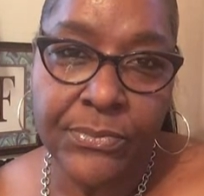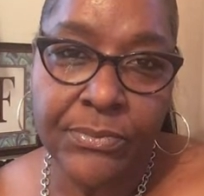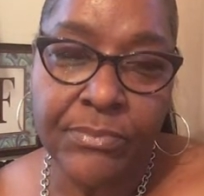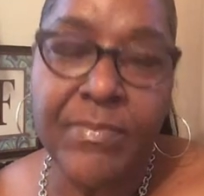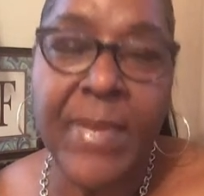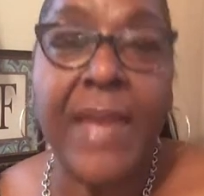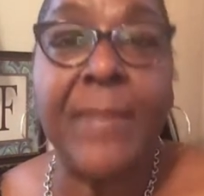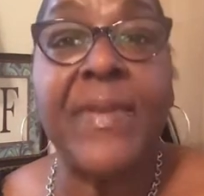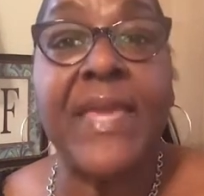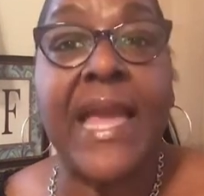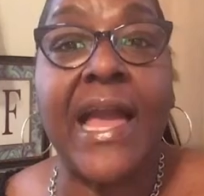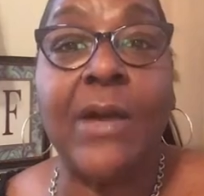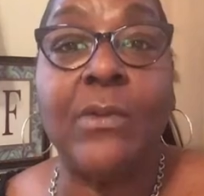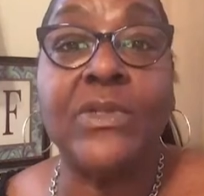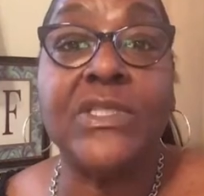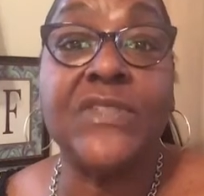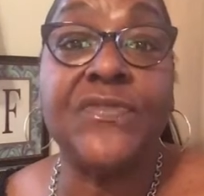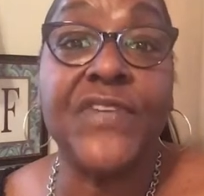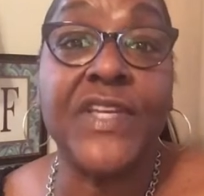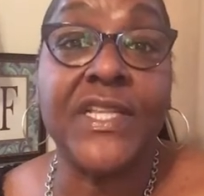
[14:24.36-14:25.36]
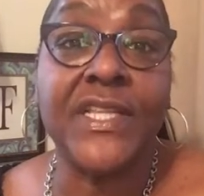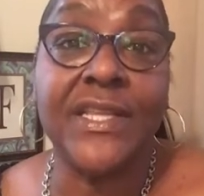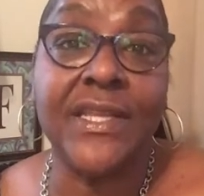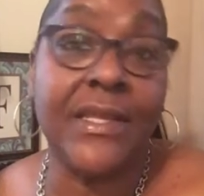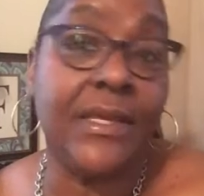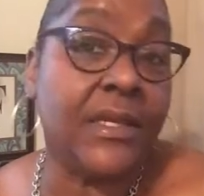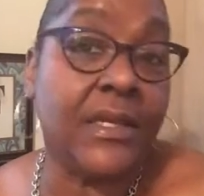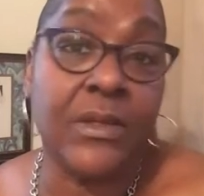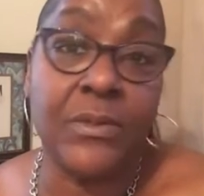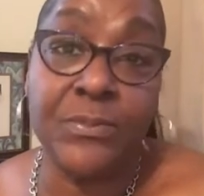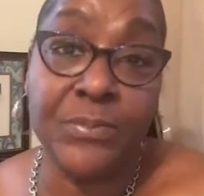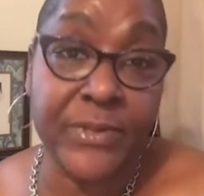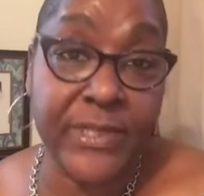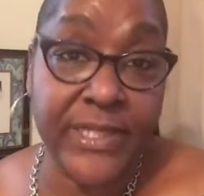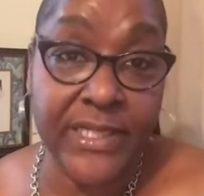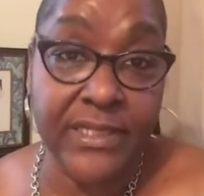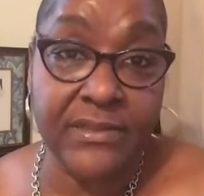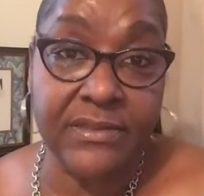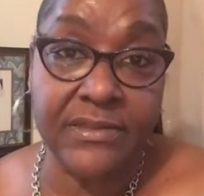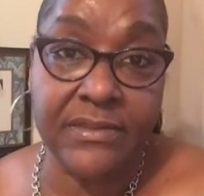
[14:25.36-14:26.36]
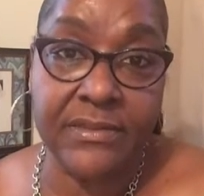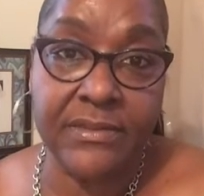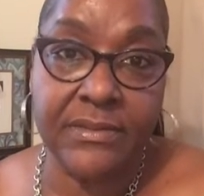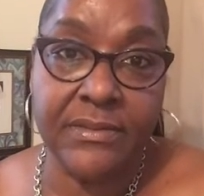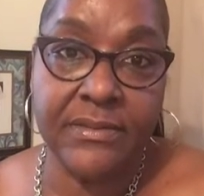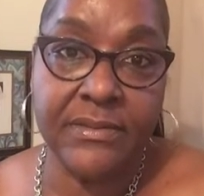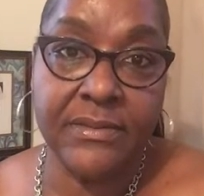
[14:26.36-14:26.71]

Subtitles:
Maybe I was feeling incomplete.